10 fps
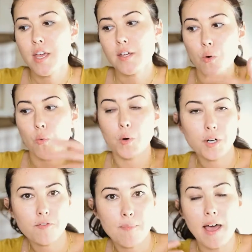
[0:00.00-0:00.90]
So
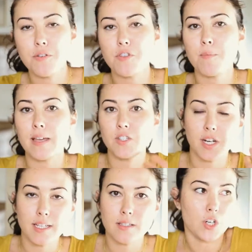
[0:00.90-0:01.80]
word of mouth, you might
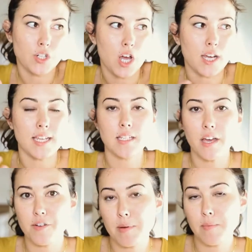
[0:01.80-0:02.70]
start talking
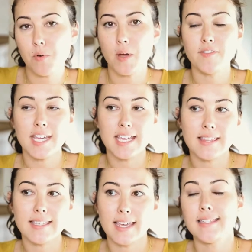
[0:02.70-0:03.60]
to other people who have
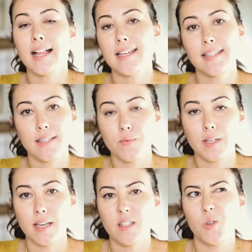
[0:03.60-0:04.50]
taken these science classes and
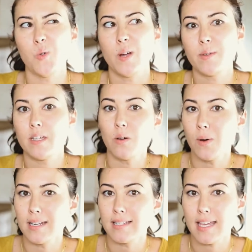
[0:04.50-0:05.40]
realize, oh, I really
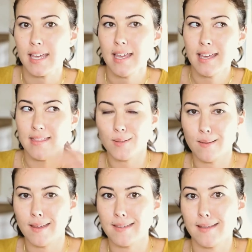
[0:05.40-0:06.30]
don't want to take this
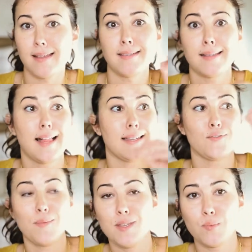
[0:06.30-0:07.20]
online science
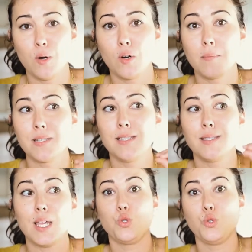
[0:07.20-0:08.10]
class from this program because
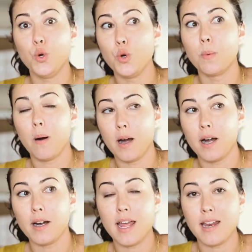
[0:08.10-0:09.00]
it's super
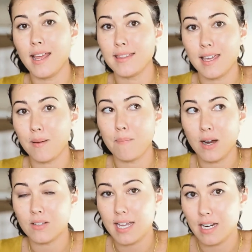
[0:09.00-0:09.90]
hard and it like
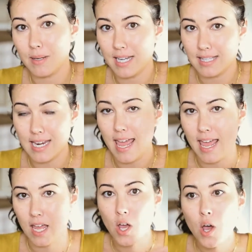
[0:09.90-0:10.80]
barely anybody gets an
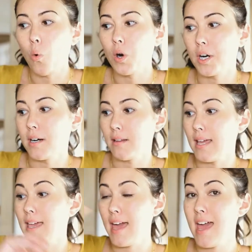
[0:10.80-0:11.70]
A. Or
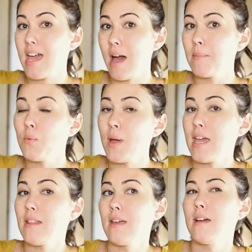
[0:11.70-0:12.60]
like, hey, I'm gonna
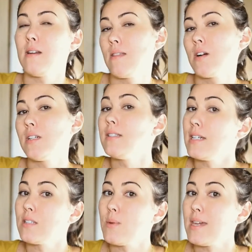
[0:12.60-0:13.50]
wait like another
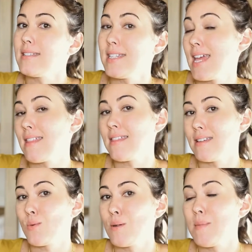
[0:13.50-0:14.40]
6 to take
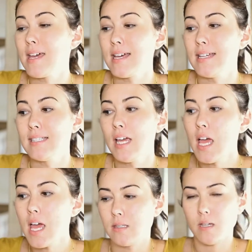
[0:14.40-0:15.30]
this one because
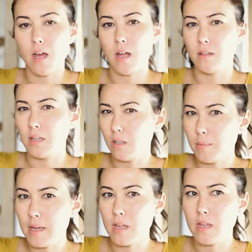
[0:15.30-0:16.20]
it's a
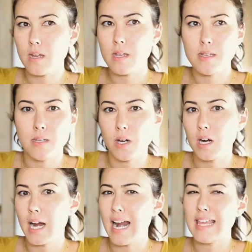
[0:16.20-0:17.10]
little bit
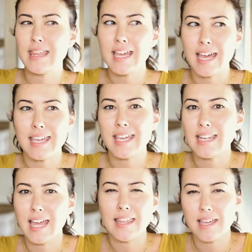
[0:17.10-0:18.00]
easier and I think I
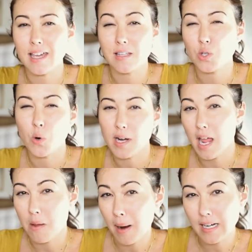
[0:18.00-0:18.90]
can score
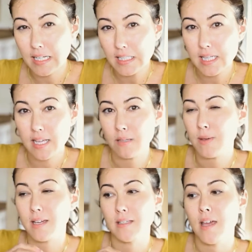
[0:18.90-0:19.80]
an A- in this
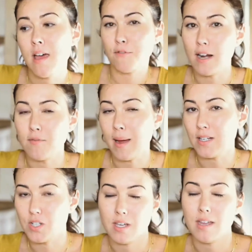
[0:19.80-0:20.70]
because a friend of
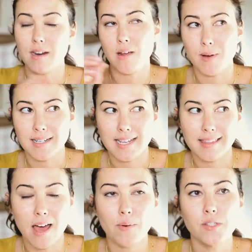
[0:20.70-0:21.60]
mine took it and I want to
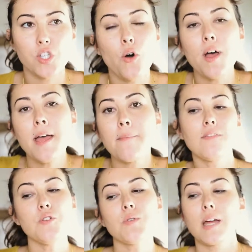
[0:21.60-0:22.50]
take that one. So it
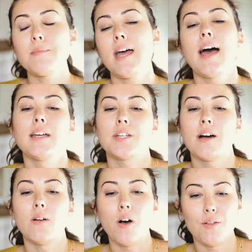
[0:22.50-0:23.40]
gives you time to hash
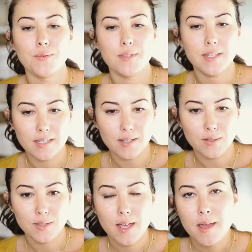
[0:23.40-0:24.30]
out all those
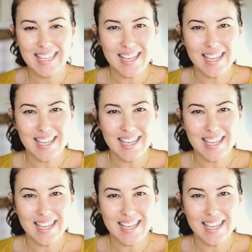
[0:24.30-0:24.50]
details.